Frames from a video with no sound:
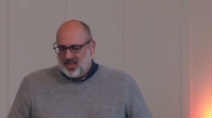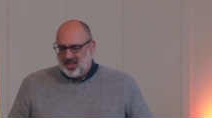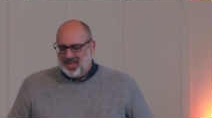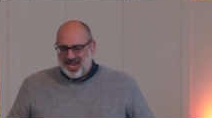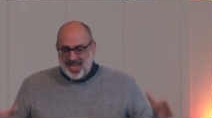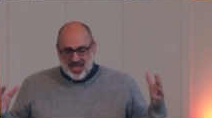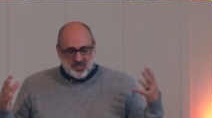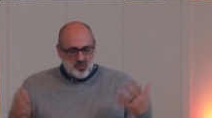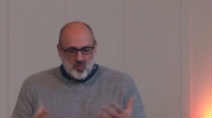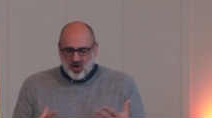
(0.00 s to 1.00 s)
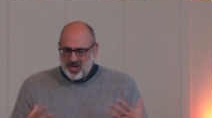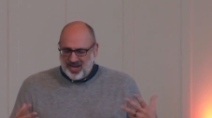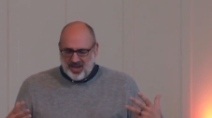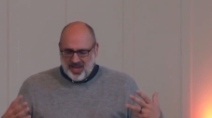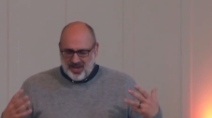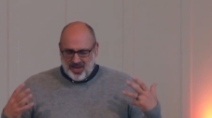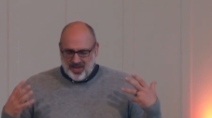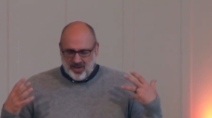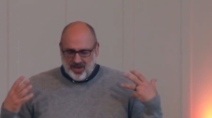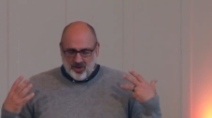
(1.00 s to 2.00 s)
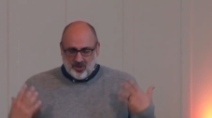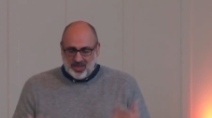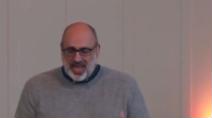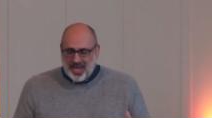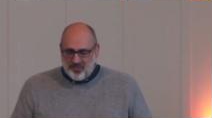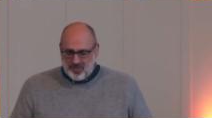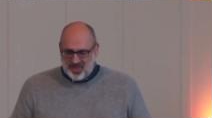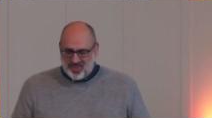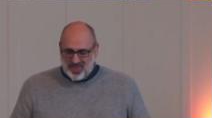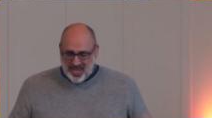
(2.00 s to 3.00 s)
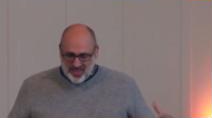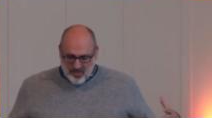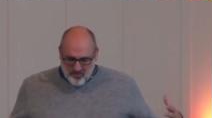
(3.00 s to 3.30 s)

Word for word: Let His work in, in, in our life be the thing that